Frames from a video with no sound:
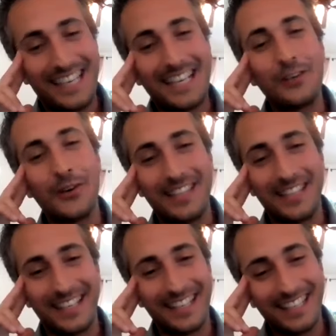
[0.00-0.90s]
ignore
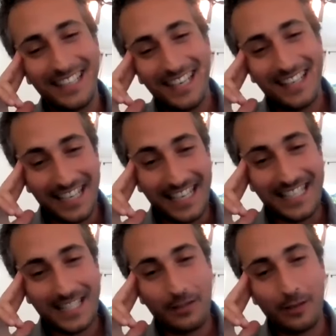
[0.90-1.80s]
the, the
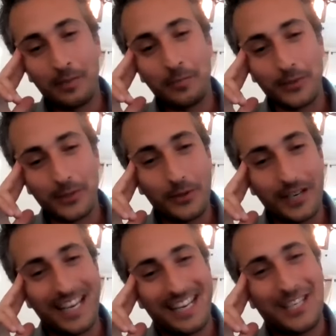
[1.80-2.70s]
needs of the people. So
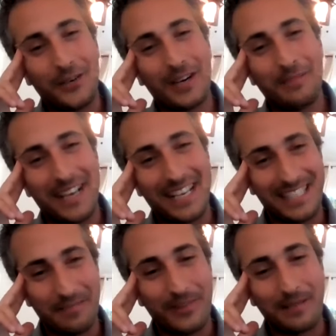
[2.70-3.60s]
we're going to do our
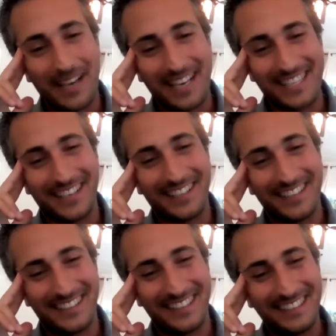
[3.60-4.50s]
best to bring back
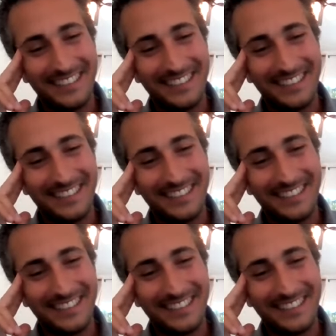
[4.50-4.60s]
soccer